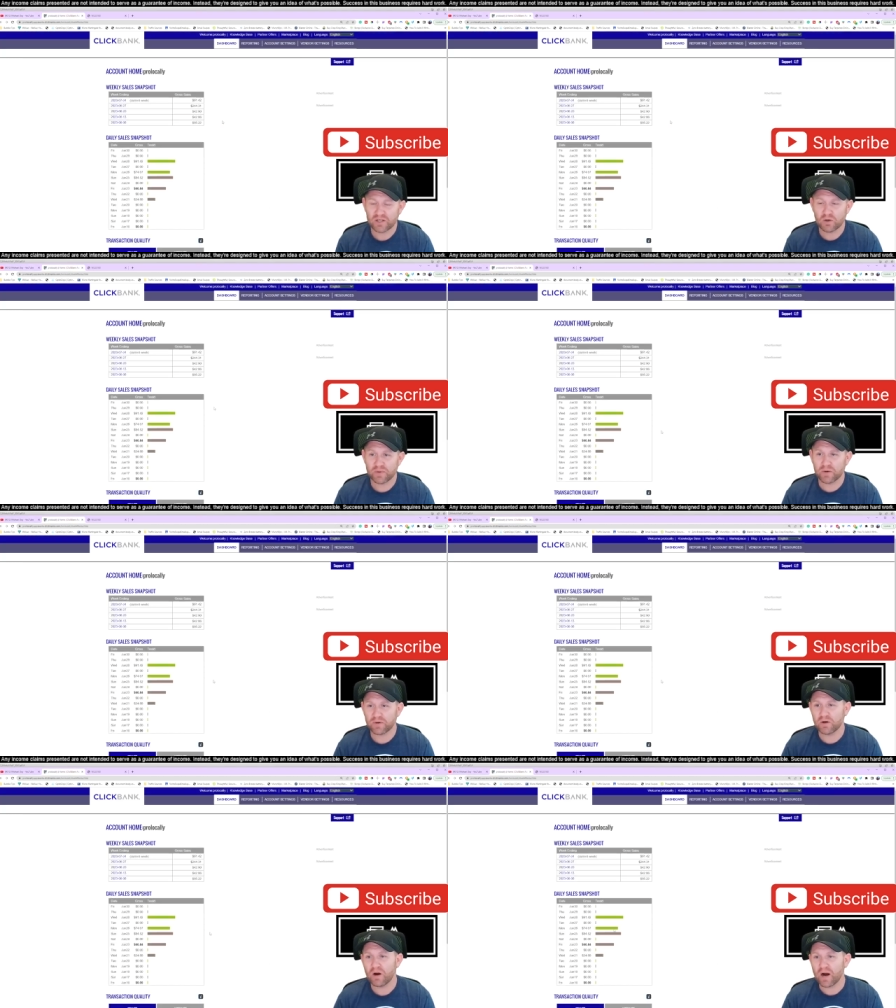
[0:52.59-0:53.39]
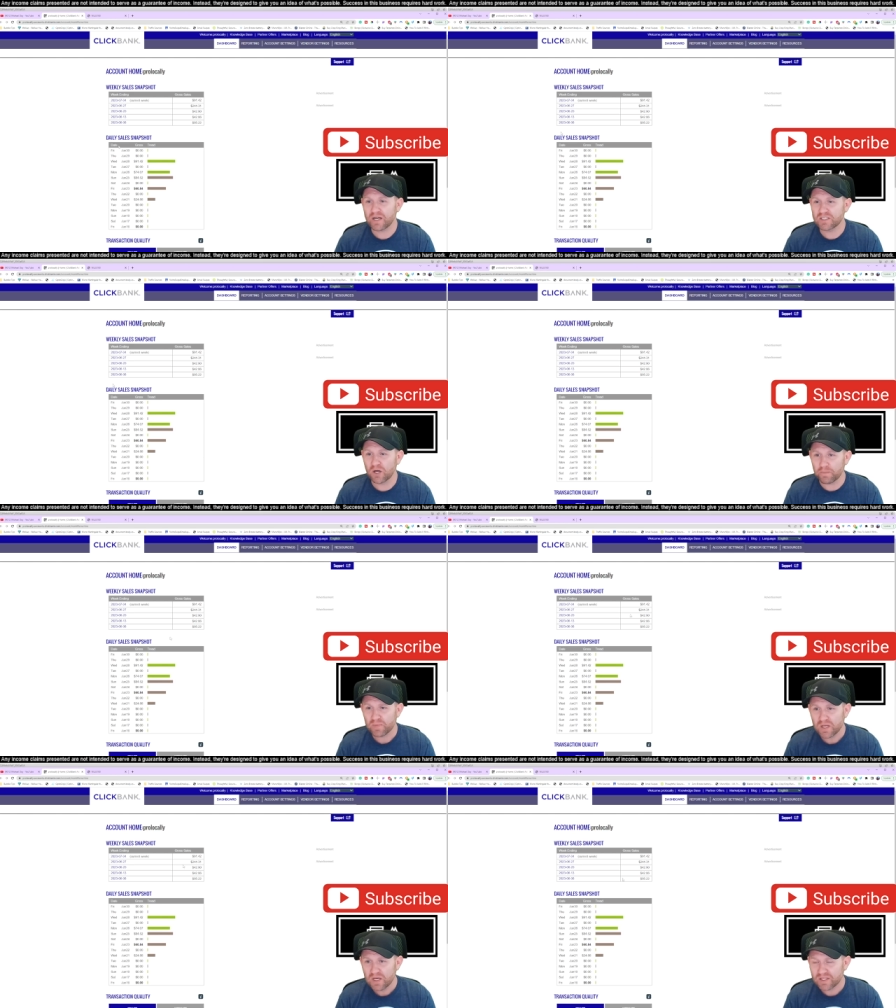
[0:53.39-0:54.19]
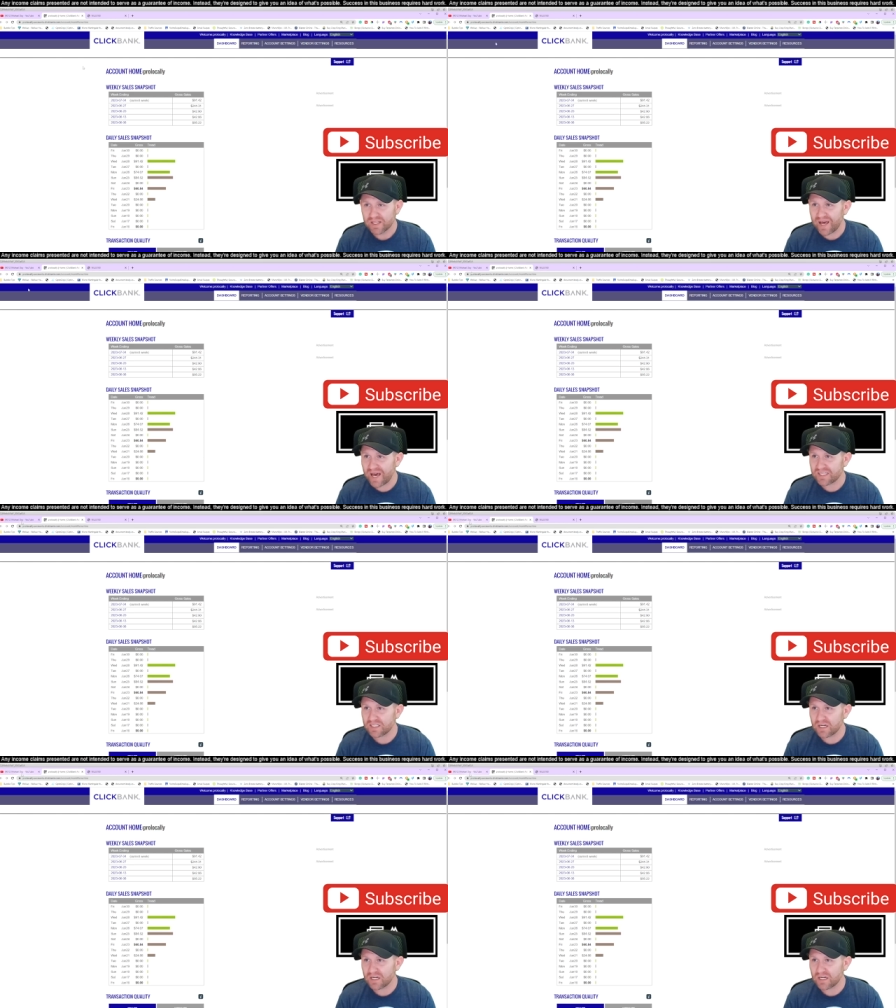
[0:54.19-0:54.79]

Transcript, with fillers: Nope, there we go. All right, so the last